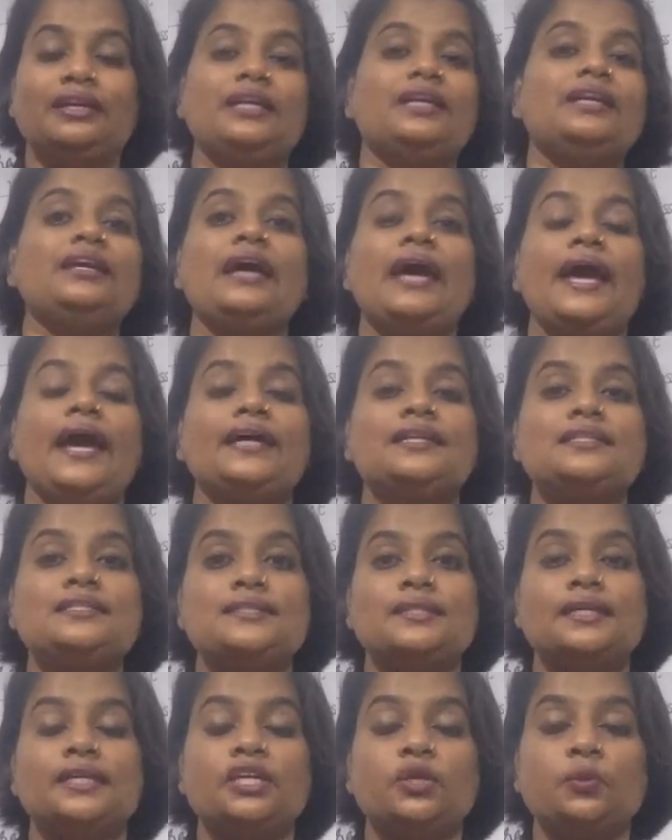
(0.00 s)
he
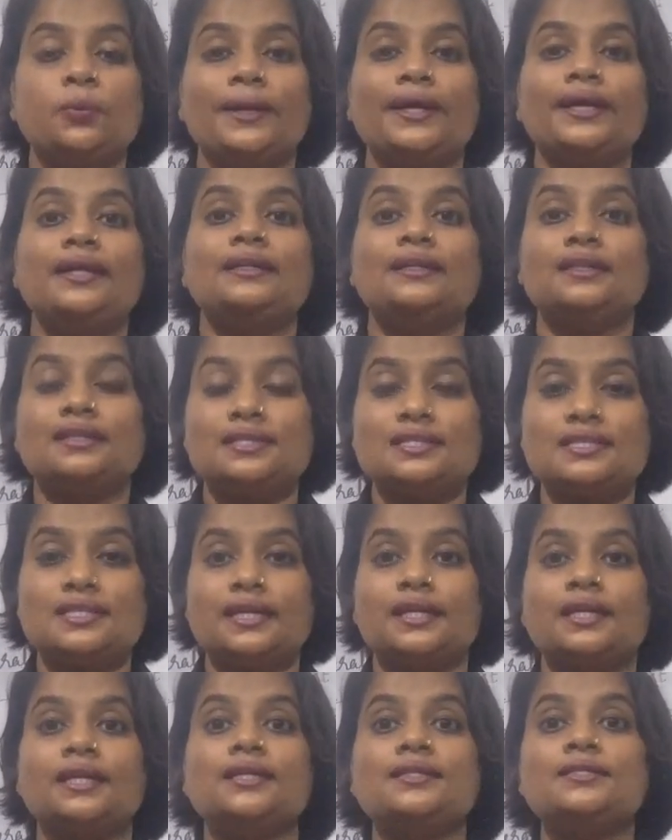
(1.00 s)
has secured the
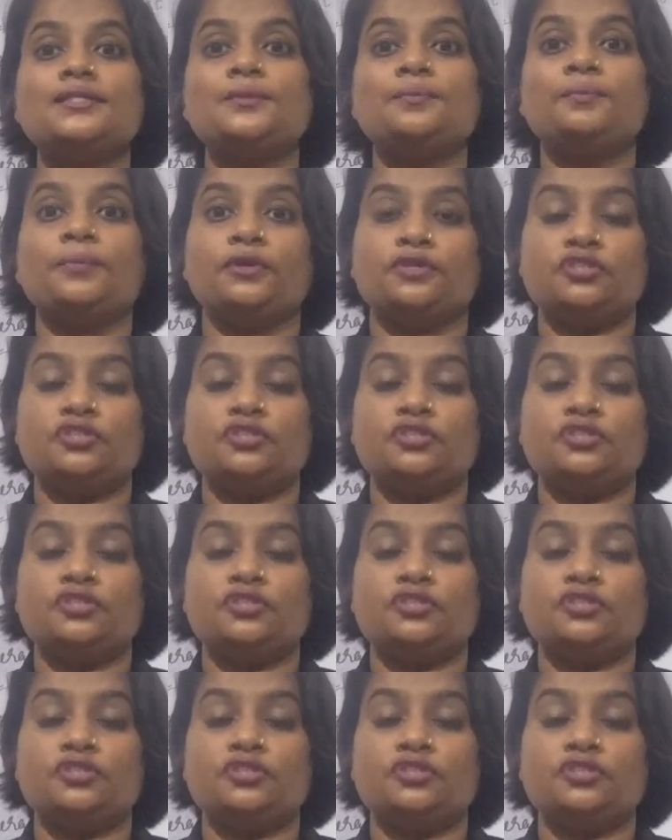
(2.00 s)
second